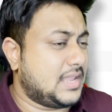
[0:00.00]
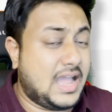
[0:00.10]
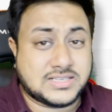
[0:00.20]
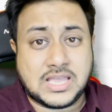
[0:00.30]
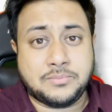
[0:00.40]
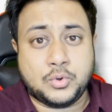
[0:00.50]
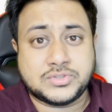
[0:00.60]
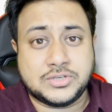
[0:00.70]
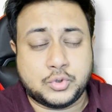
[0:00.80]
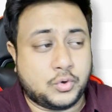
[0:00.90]
as I'm
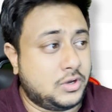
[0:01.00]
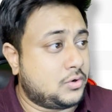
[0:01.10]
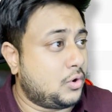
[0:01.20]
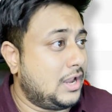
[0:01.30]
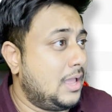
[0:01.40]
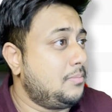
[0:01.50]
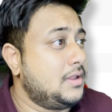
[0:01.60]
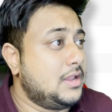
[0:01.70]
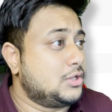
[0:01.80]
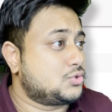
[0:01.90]
using Google Colab.
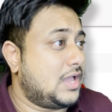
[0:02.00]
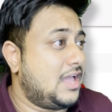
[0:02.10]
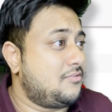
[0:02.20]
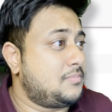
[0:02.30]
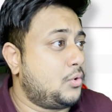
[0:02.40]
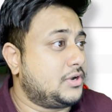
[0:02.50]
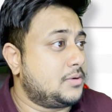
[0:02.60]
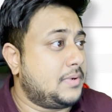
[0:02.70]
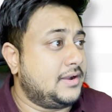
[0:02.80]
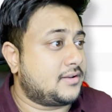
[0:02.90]
So I have
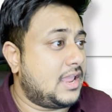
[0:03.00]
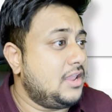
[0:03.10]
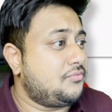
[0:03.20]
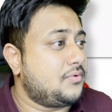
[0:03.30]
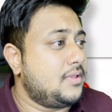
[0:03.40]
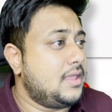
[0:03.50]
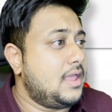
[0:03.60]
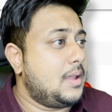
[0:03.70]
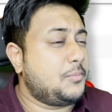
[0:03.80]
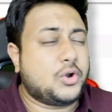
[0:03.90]
mounted my drive.
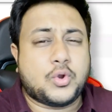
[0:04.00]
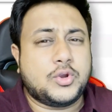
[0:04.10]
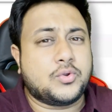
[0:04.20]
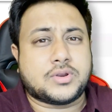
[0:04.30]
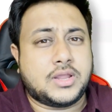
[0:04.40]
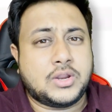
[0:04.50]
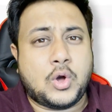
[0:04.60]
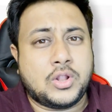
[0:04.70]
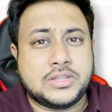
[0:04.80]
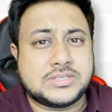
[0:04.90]
Not going to run
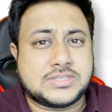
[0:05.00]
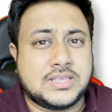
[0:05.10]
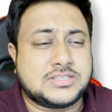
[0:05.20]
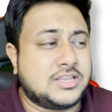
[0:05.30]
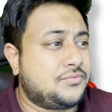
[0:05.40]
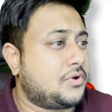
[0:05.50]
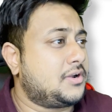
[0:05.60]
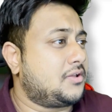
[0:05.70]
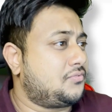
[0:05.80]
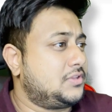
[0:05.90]
all these things in
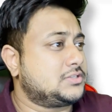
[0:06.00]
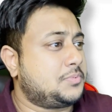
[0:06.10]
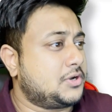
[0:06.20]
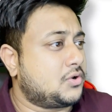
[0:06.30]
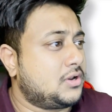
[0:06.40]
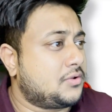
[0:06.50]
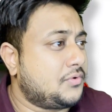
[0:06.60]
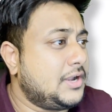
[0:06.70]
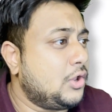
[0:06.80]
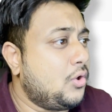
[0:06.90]
front of this particular
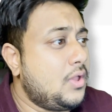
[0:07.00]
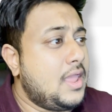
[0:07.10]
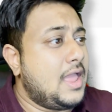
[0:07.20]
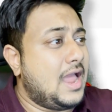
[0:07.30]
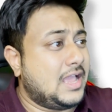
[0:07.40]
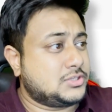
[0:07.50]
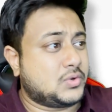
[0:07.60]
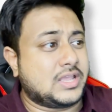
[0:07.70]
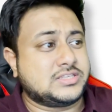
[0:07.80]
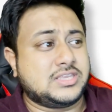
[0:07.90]
video. As you
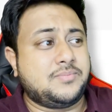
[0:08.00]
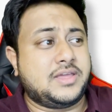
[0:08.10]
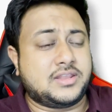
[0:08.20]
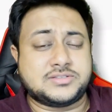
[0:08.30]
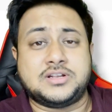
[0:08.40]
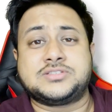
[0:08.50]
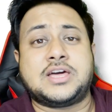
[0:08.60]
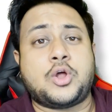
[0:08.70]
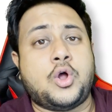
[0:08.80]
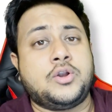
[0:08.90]
can see, my results
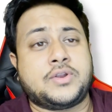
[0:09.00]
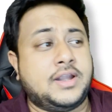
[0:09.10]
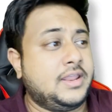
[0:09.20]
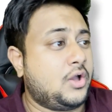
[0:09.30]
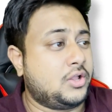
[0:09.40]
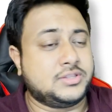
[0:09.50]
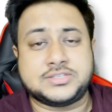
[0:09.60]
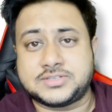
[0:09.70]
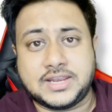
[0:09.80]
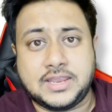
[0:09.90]
are already on the
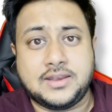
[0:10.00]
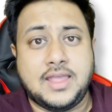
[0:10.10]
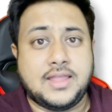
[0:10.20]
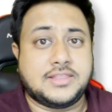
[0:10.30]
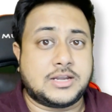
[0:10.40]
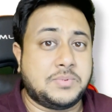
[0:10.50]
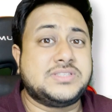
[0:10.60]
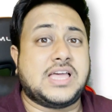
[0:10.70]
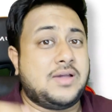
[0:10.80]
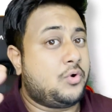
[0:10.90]
screen. That
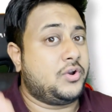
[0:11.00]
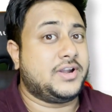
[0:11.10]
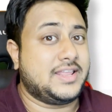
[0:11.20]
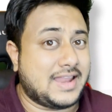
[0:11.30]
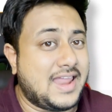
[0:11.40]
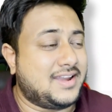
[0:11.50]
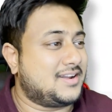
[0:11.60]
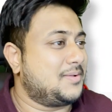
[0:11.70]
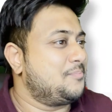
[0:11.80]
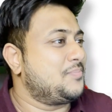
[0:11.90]
means I have already ran it.